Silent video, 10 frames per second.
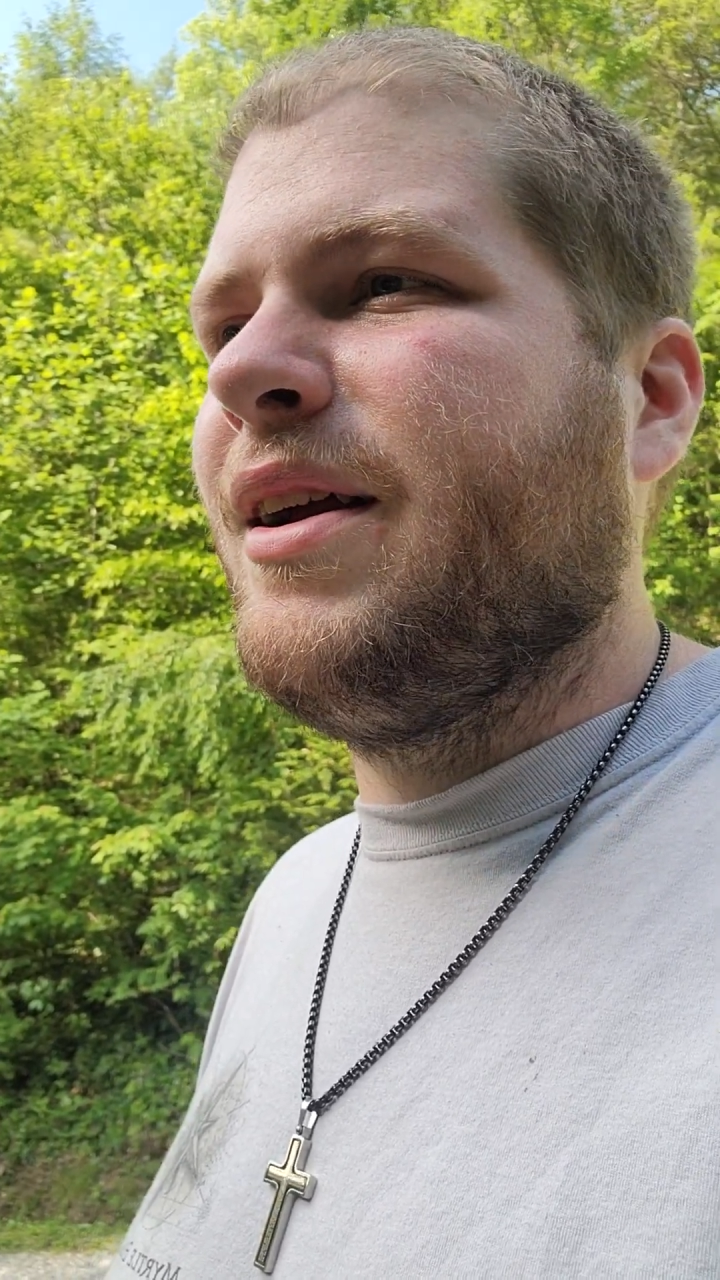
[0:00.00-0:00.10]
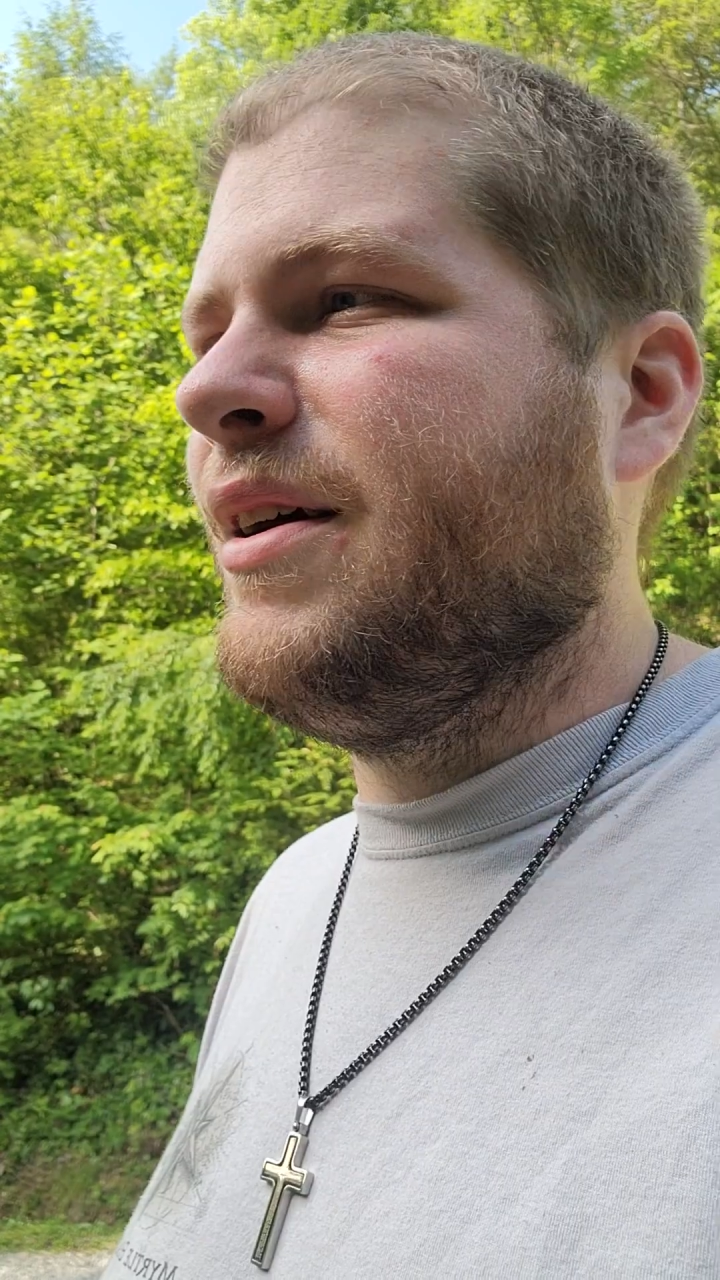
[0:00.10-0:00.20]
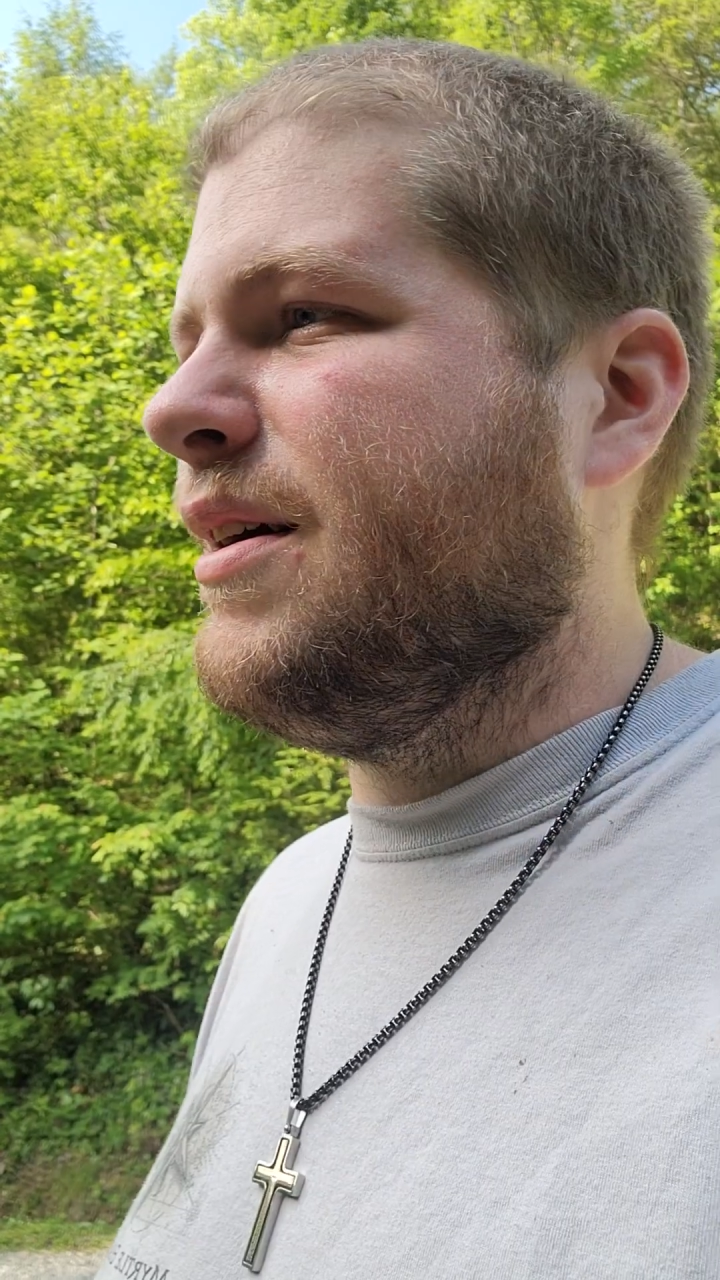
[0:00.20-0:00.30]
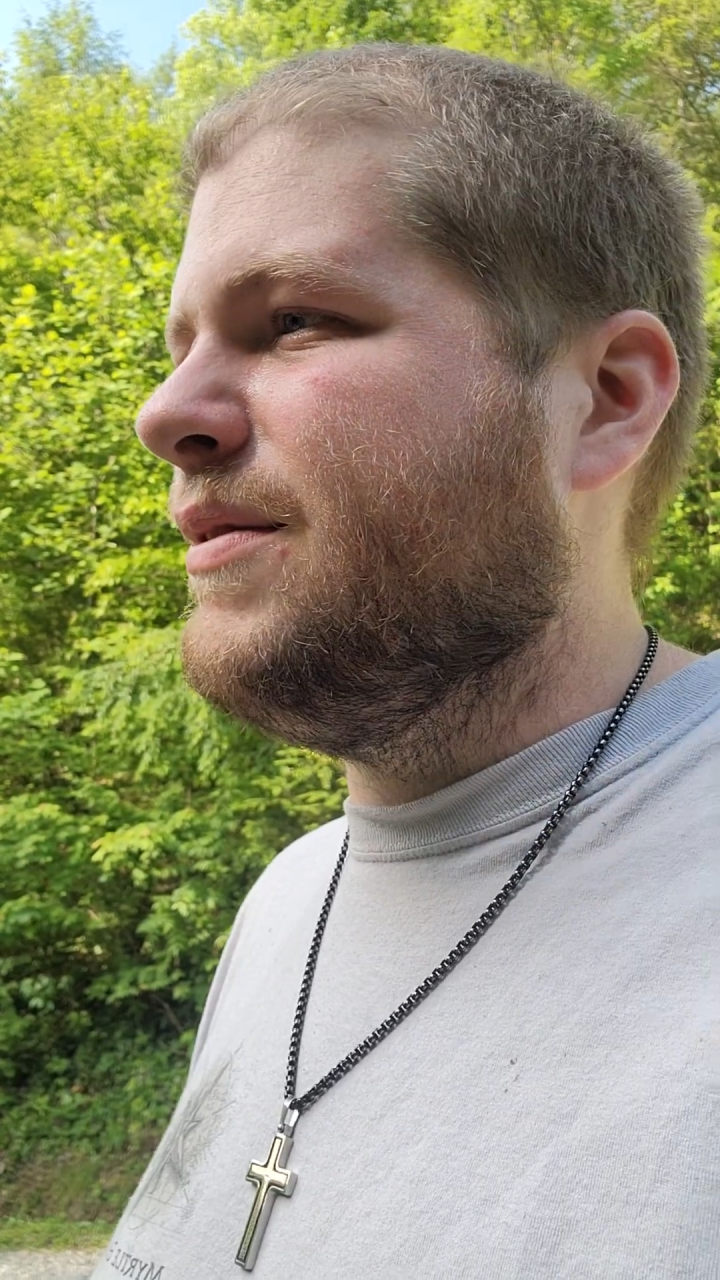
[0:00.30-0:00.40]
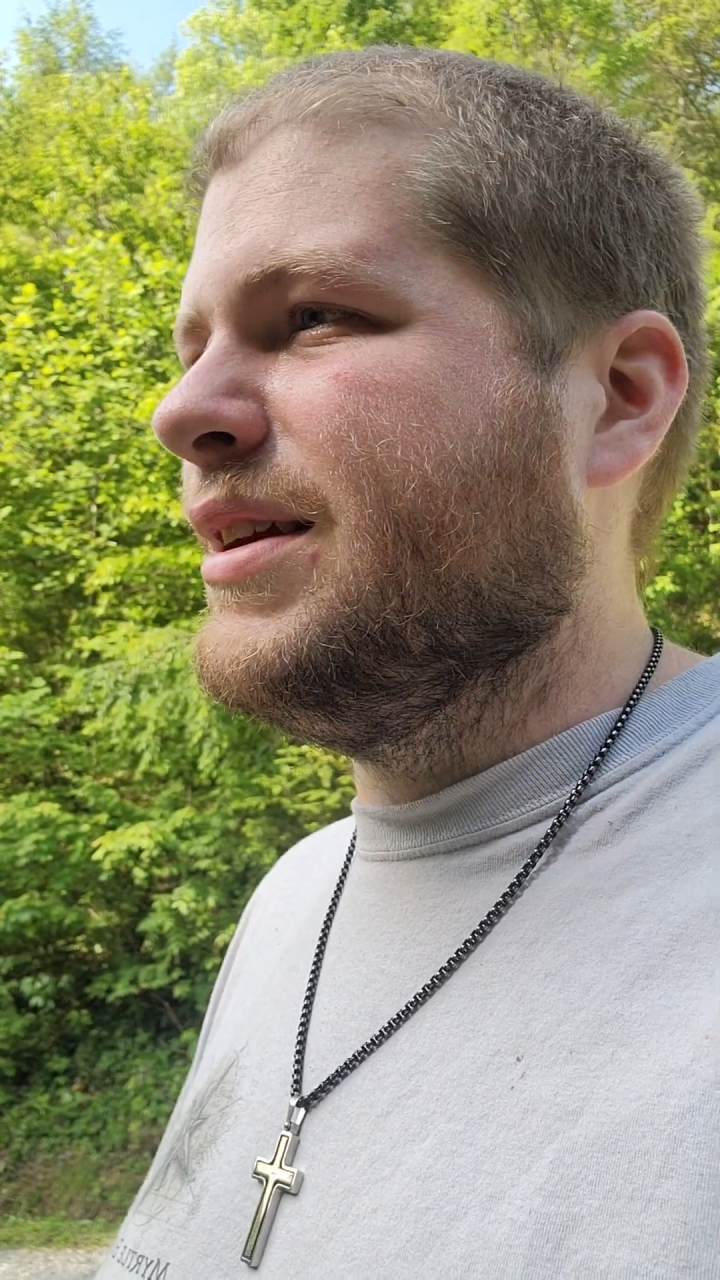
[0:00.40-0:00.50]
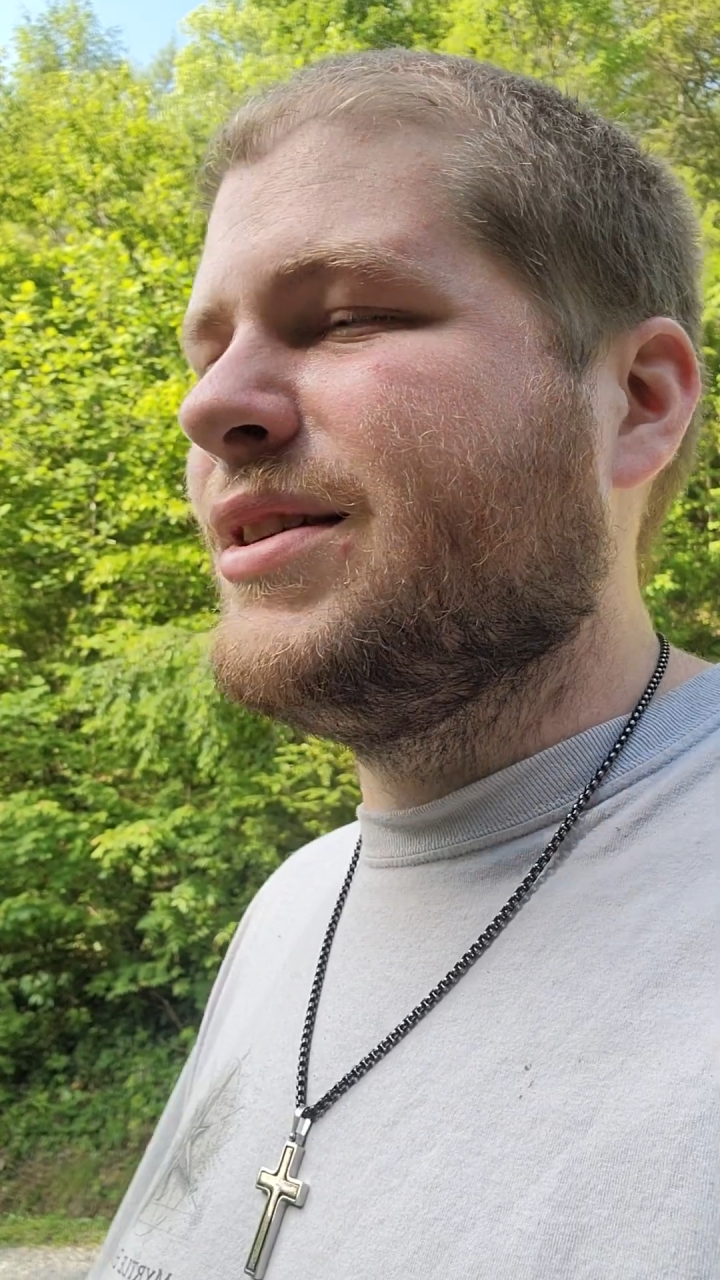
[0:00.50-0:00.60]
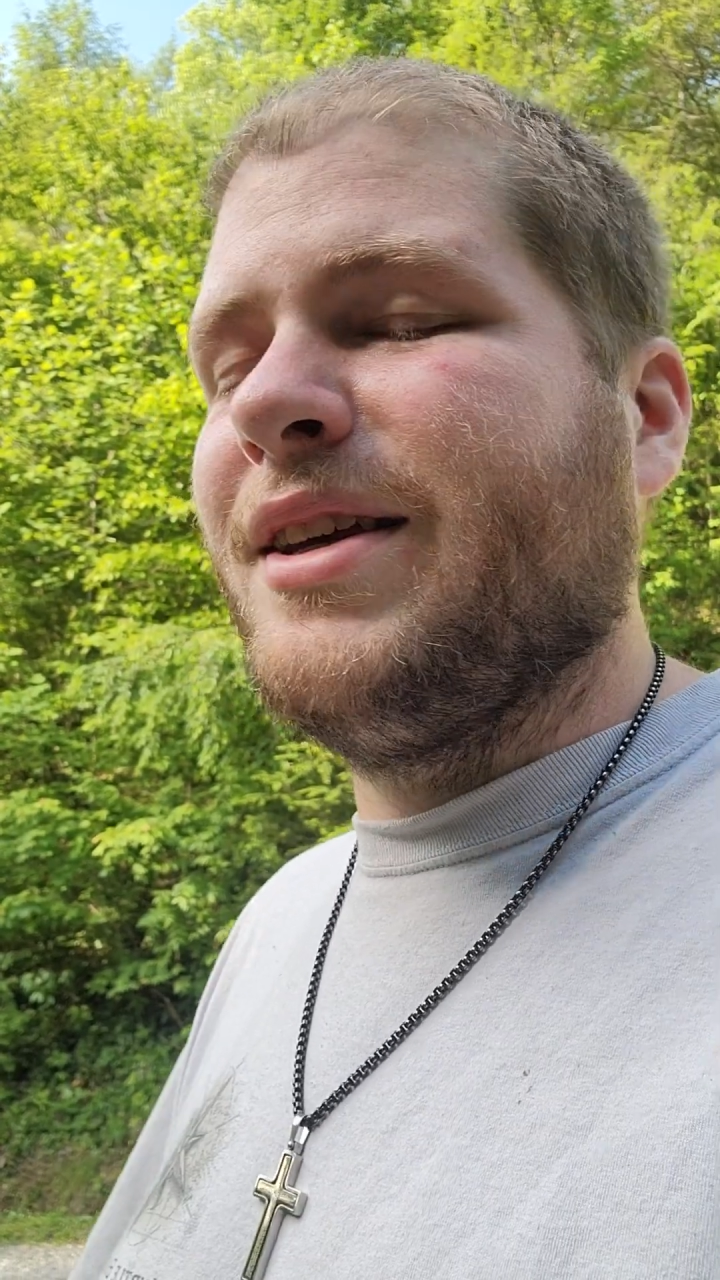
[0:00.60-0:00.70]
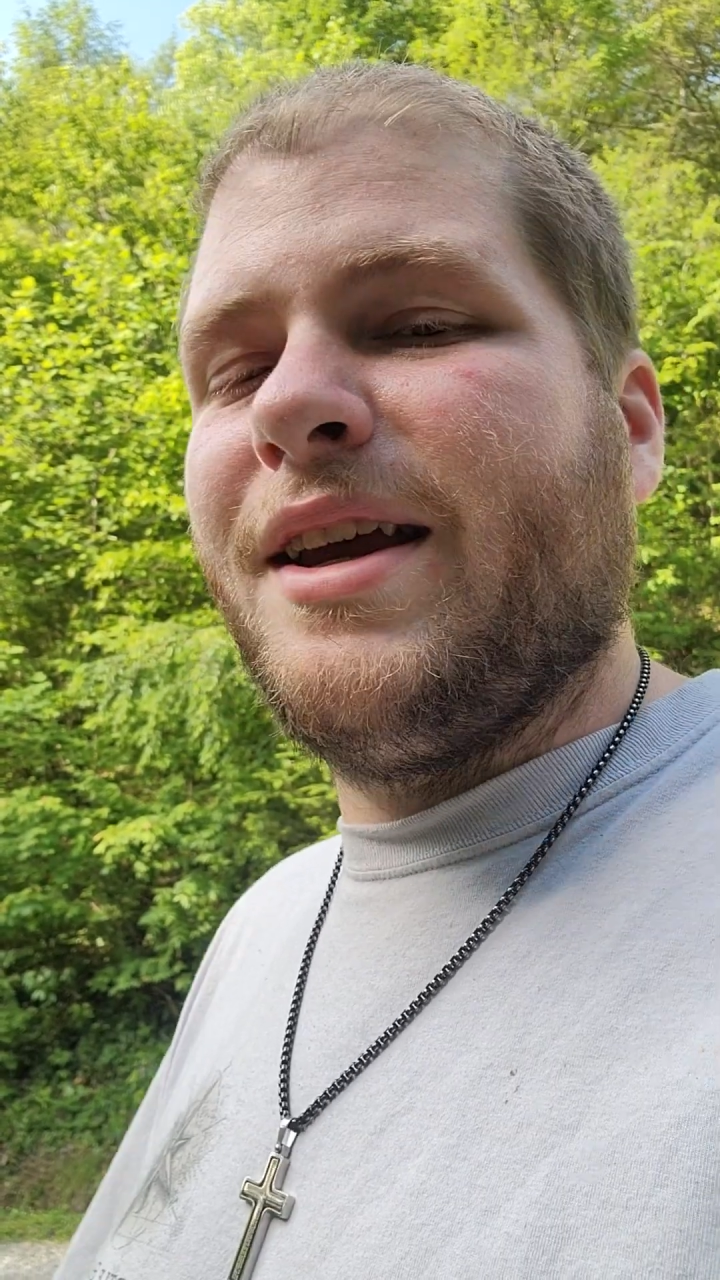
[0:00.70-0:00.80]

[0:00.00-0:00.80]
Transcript: Obviously,